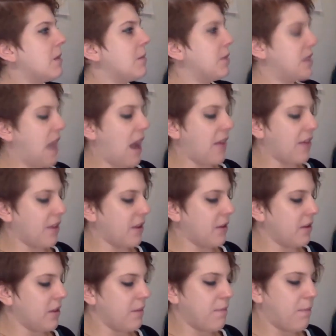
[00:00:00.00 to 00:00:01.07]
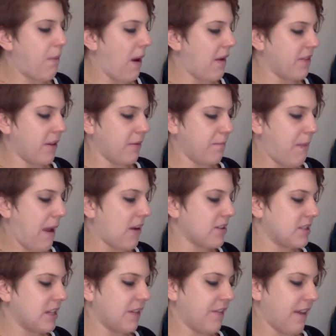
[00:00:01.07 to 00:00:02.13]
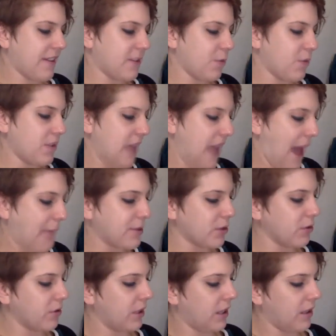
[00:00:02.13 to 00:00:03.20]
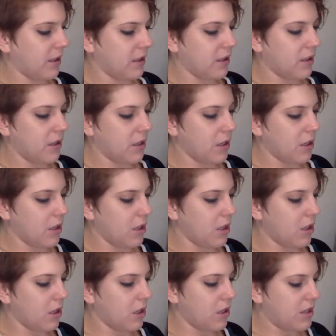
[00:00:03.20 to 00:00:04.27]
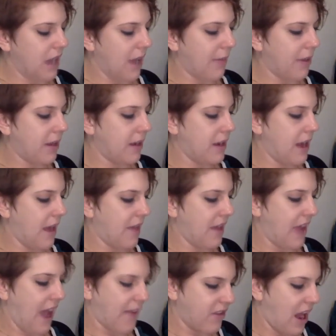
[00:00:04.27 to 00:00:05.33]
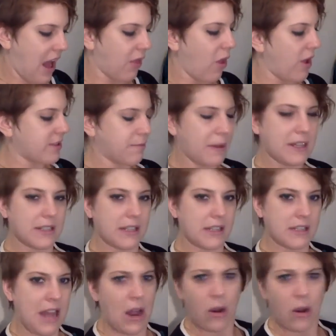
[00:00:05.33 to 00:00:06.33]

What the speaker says: yeah, the Bears defense was absolutely dominant, and they have not lost pieces.